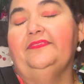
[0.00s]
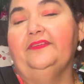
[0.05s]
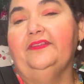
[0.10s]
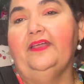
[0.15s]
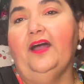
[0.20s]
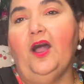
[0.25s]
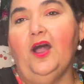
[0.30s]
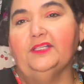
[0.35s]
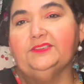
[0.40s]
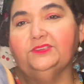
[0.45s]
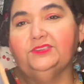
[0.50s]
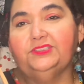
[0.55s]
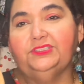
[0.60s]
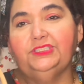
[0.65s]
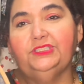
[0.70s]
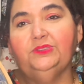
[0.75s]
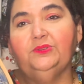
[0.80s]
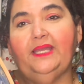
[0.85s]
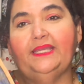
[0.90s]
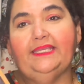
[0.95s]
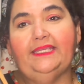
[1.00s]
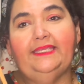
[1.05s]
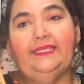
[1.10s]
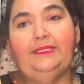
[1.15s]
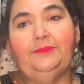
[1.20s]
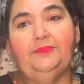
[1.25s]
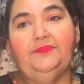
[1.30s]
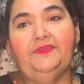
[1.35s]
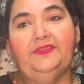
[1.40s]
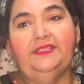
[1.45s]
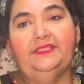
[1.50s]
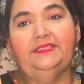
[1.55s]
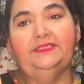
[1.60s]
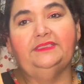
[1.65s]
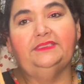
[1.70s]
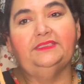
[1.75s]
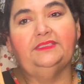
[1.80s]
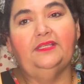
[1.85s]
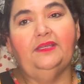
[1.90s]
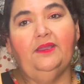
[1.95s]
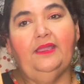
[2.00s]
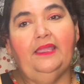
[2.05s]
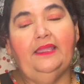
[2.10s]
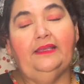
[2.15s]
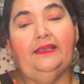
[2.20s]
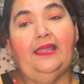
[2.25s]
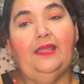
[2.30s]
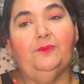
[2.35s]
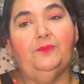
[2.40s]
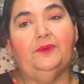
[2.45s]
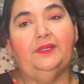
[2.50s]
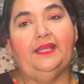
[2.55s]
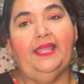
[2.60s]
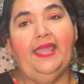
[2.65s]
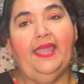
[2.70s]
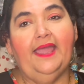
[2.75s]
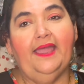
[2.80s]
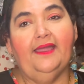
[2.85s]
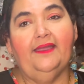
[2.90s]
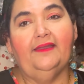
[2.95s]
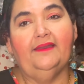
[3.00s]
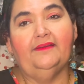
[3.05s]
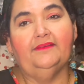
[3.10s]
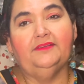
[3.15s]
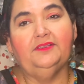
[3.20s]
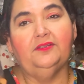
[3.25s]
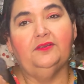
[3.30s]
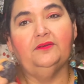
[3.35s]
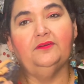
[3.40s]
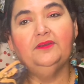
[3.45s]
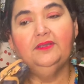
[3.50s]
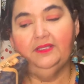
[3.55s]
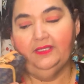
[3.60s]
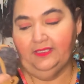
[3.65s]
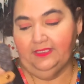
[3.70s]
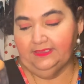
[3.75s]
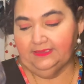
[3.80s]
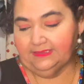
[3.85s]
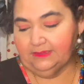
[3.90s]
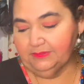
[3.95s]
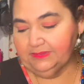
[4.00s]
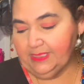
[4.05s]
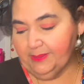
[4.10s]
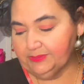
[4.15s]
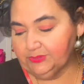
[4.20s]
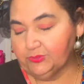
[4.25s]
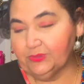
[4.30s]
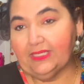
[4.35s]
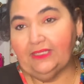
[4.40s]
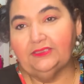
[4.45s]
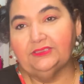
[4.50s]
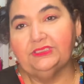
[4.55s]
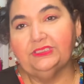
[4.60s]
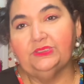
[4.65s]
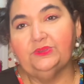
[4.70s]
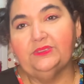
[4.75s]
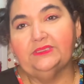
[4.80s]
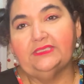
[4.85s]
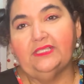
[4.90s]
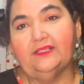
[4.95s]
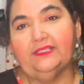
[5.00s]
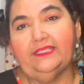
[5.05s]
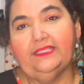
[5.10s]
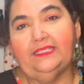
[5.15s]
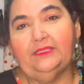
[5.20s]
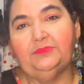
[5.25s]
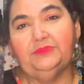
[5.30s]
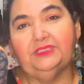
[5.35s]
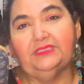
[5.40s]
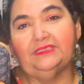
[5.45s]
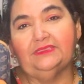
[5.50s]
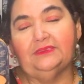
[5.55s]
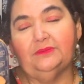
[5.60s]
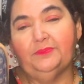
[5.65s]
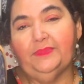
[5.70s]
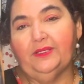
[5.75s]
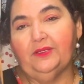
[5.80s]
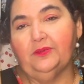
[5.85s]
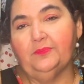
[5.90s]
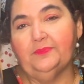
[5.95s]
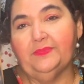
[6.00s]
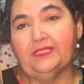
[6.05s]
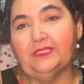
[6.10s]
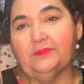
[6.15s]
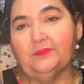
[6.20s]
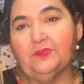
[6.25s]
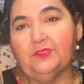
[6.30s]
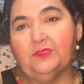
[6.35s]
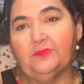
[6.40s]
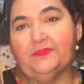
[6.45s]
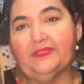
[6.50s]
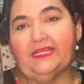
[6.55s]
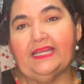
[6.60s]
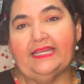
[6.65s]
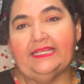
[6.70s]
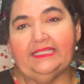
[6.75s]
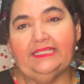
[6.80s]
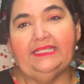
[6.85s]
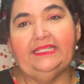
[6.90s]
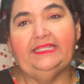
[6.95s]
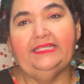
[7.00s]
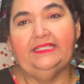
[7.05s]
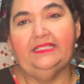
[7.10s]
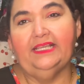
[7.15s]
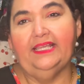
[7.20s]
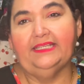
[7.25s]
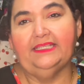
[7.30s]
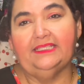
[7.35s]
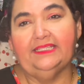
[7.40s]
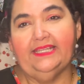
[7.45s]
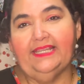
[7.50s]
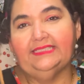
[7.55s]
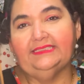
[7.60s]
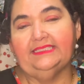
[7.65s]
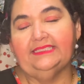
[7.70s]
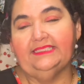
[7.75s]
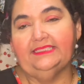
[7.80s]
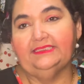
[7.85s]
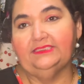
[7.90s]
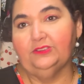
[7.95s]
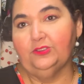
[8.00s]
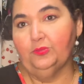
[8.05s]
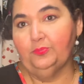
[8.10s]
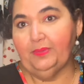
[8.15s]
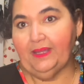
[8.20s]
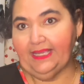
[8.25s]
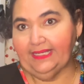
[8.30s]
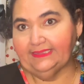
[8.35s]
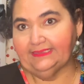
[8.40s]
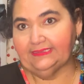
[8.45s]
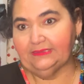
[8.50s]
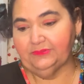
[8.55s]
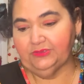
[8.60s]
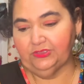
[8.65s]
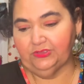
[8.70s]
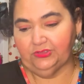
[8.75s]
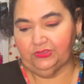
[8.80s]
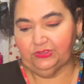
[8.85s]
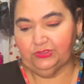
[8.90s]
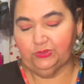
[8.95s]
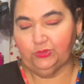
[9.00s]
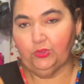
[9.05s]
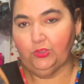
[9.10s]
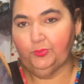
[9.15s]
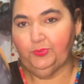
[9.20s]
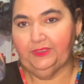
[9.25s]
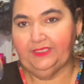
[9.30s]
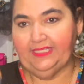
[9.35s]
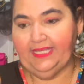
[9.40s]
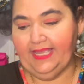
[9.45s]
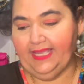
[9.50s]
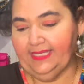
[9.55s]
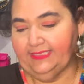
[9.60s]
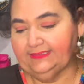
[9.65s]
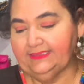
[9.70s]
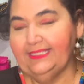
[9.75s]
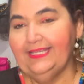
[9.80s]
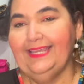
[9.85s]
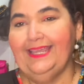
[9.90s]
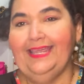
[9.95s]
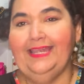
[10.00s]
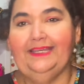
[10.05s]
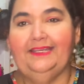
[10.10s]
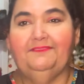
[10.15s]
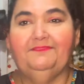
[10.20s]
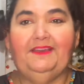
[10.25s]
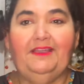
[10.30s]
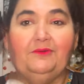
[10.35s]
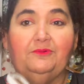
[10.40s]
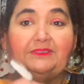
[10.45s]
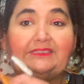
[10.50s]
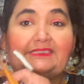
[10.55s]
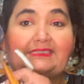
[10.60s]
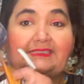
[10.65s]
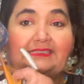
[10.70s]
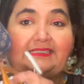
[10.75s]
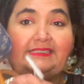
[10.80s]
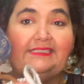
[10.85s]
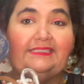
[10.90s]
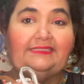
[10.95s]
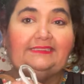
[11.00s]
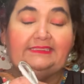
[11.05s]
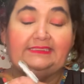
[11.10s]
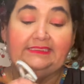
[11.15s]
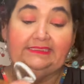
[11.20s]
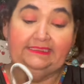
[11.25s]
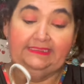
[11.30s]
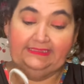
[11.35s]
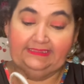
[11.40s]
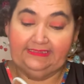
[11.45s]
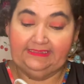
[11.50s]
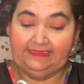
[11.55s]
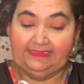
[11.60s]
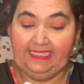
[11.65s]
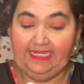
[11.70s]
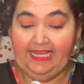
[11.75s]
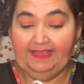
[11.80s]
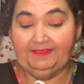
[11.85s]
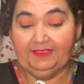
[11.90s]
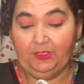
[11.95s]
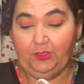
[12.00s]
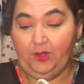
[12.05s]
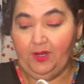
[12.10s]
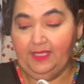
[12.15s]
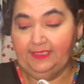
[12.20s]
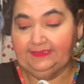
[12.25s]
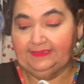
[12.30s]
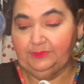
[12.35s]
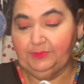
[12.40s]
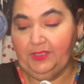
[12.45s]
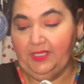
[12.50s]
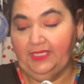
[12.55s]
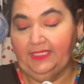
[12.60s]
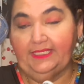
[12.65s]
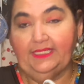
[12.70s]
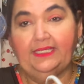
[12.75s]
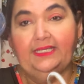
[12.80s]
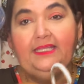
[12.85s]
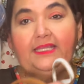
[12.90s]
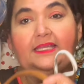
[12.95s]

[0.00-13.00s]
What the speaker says: also too, I keep this, and I would have, you know, sometimes what I'll do is I'll keep just the bare minimum that I need, like in case I need to go buy something in the store, put gas. And if I was sick, since this does not have a crossbody,